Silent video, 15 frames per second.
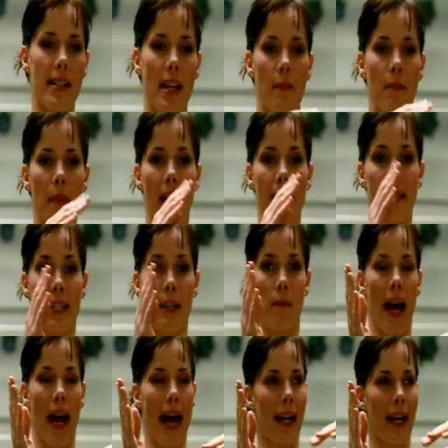as I'm
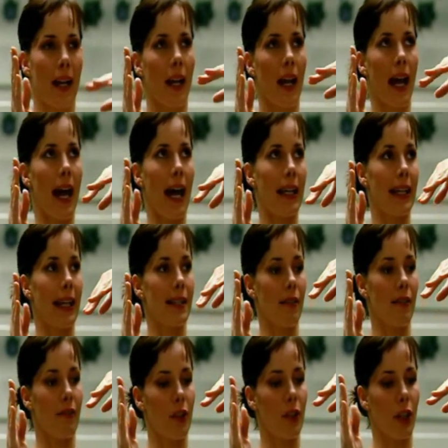bending back and as
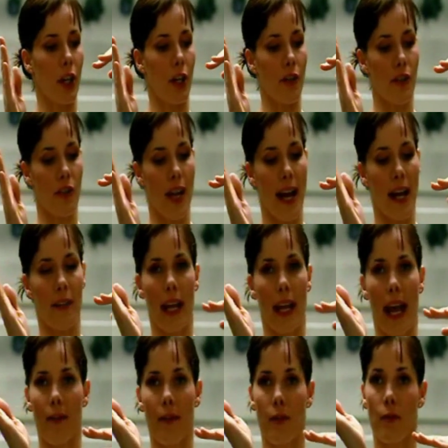the foot goes down, they
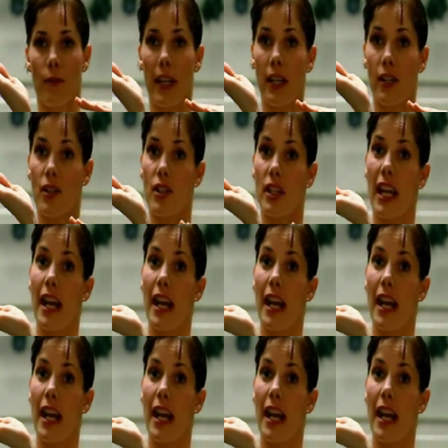have to reach